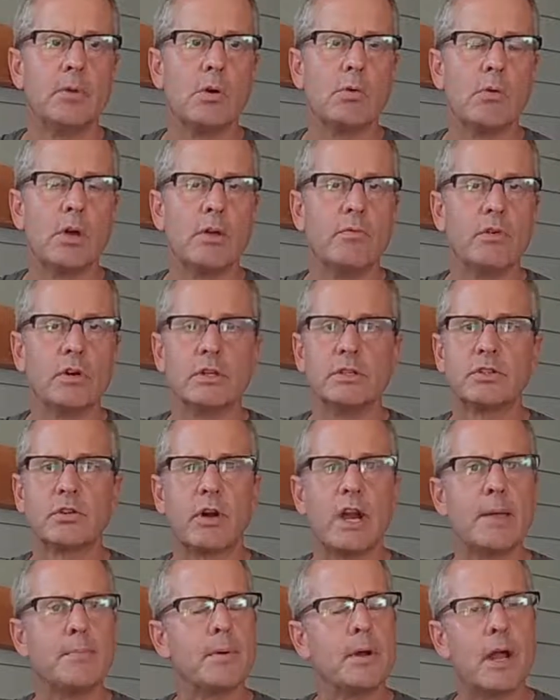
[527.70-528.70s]
we were
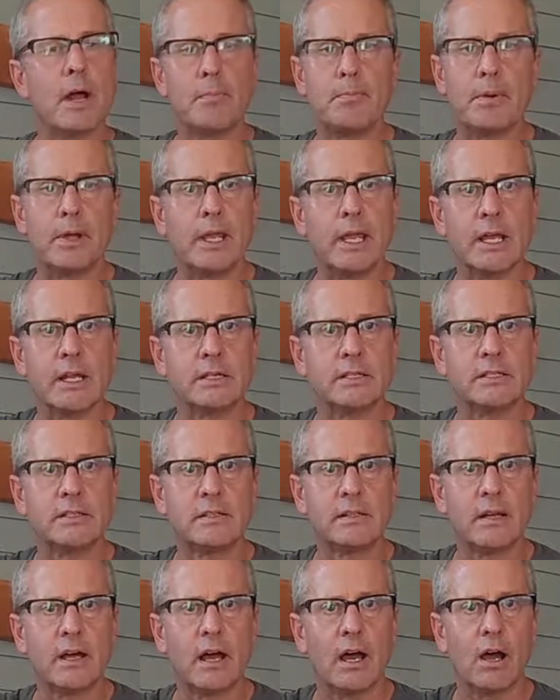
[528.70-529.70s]
scraping up against
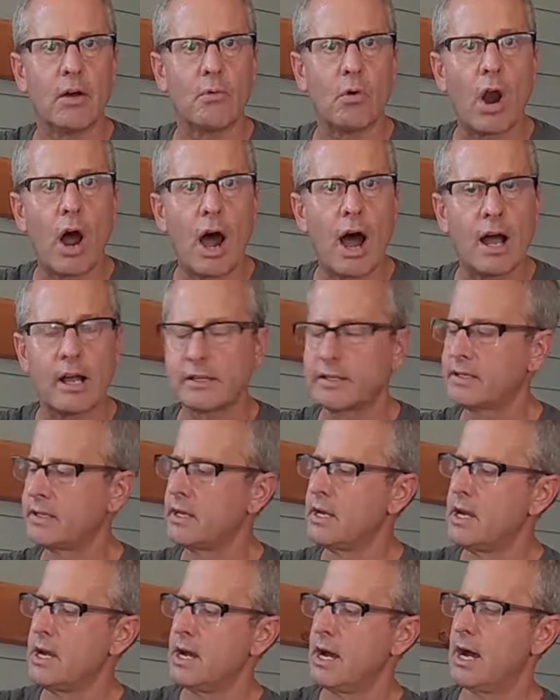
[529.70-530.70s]
rocks.
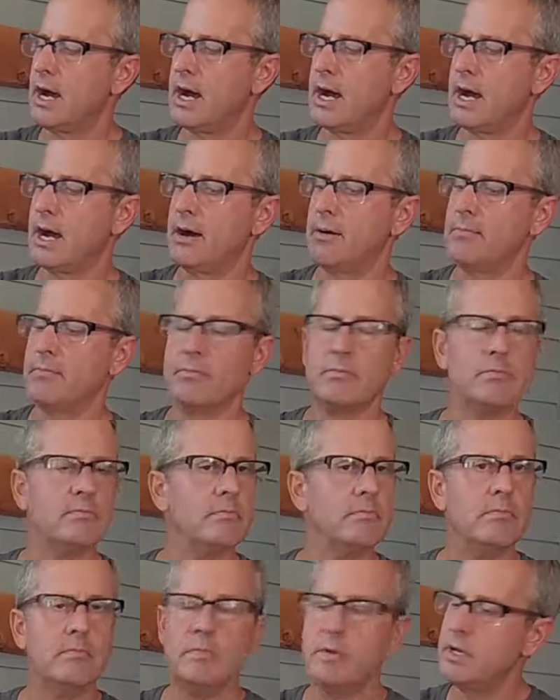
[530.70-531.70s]
I
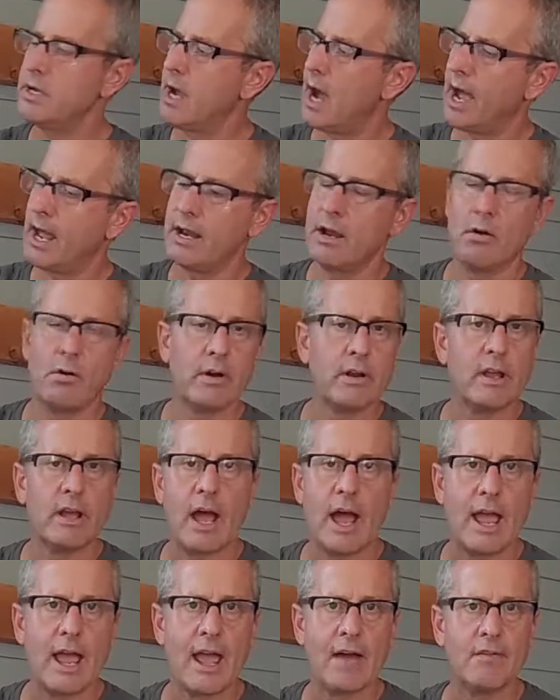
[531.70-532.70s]

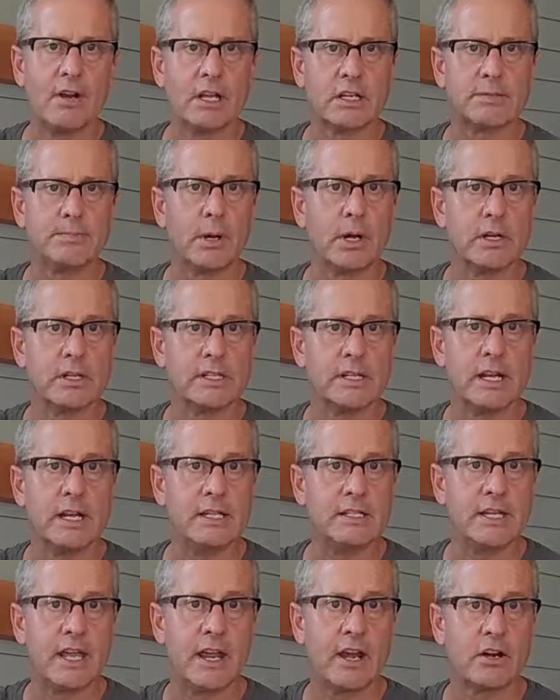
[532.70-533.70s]
haven't experienced any
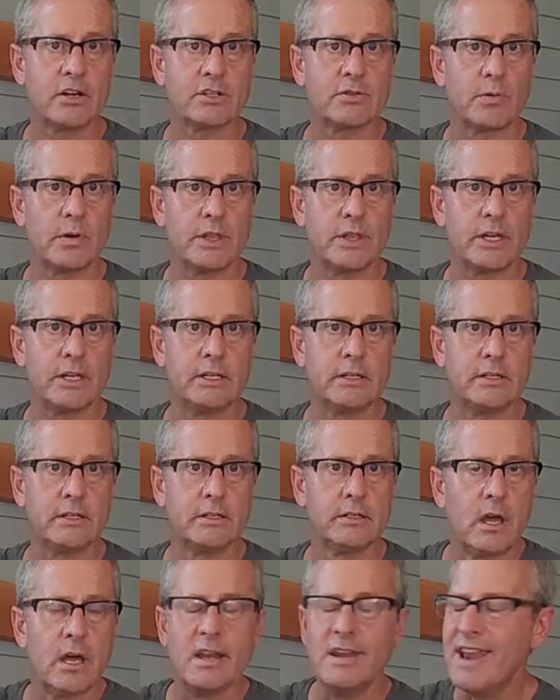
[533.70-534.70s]
tears with it.
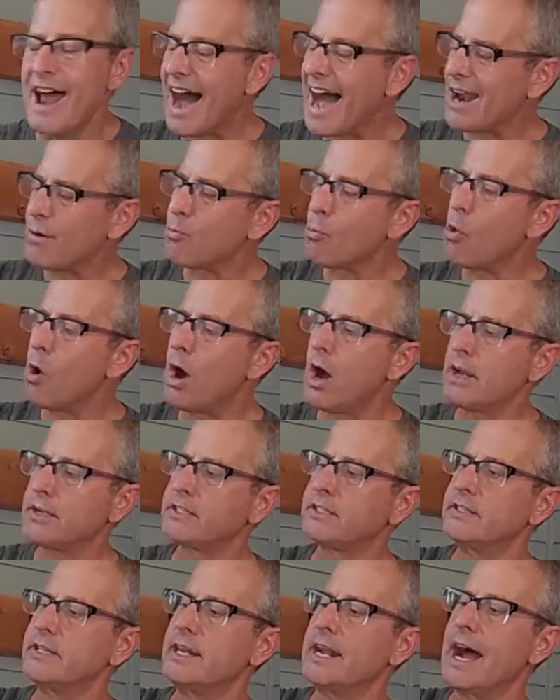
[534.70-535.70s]
Not once
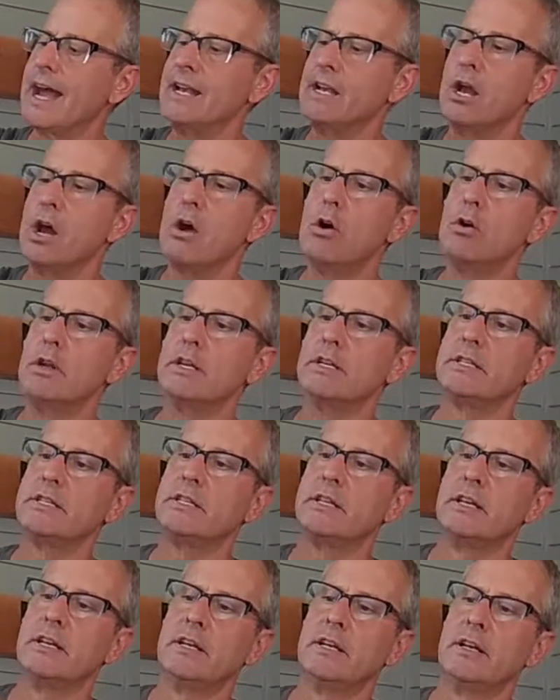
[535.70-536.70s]
did I notice
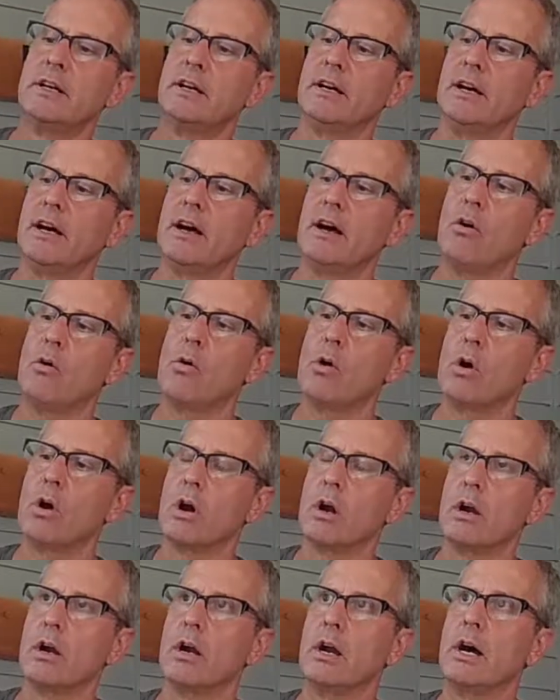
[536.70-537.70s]

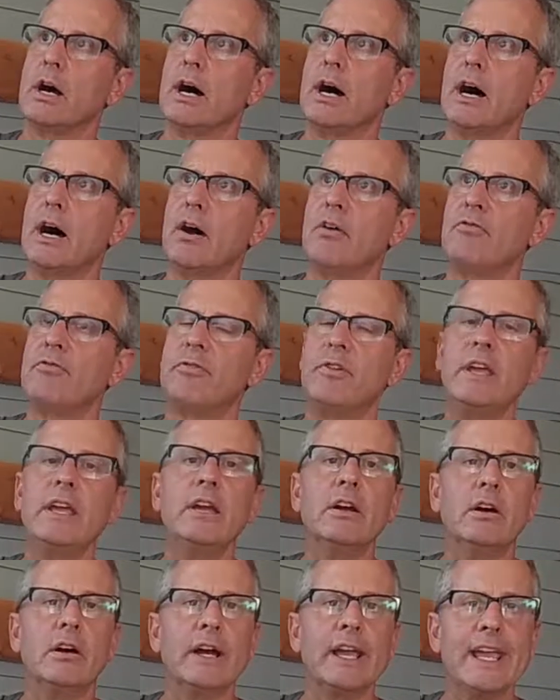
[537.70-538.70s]
or
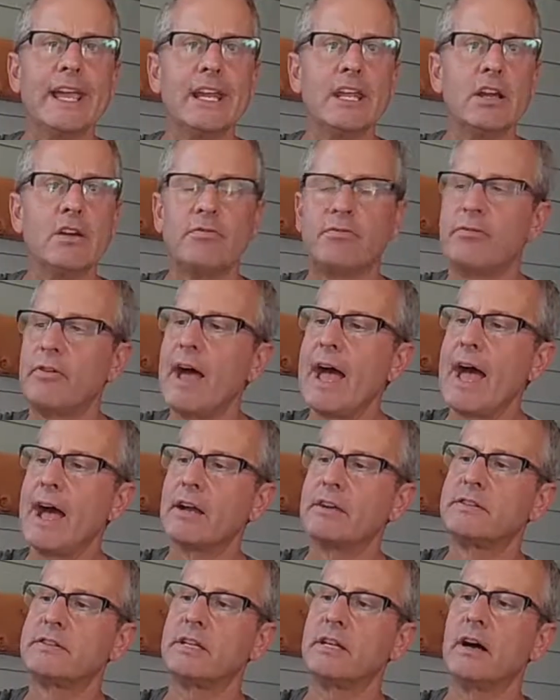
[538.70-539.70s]
feel any
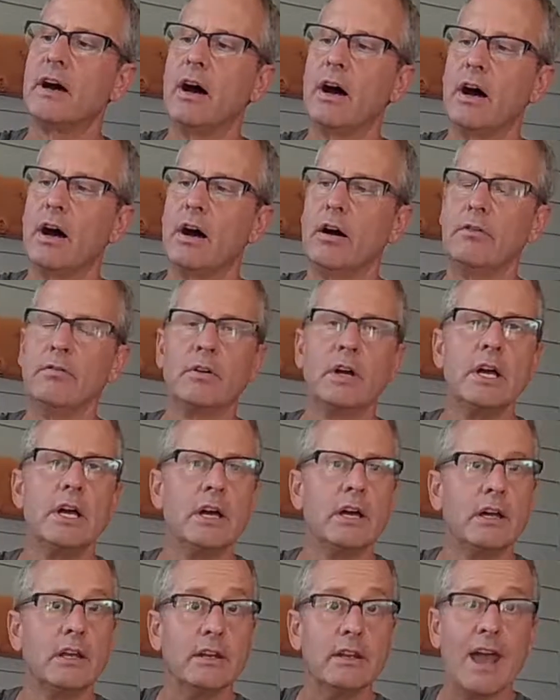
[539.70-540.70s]
effects of
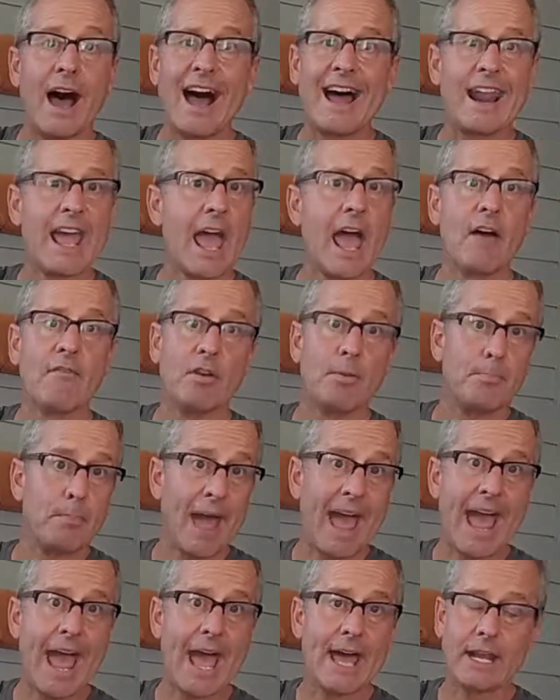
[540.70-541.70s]
not having
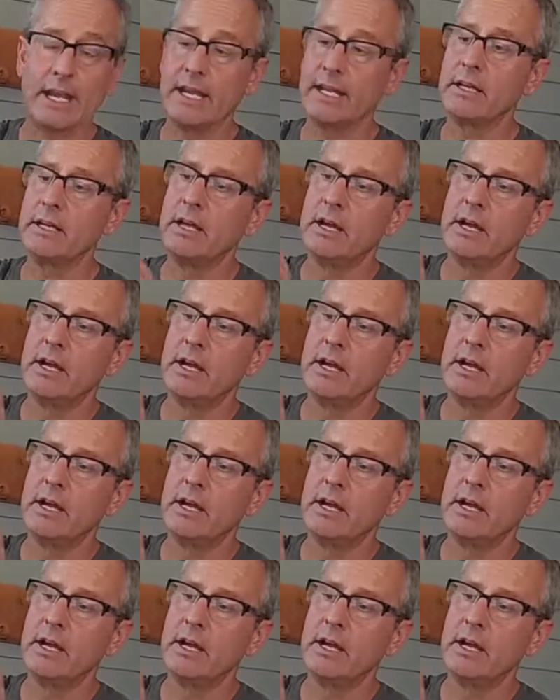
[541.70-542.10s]
padding.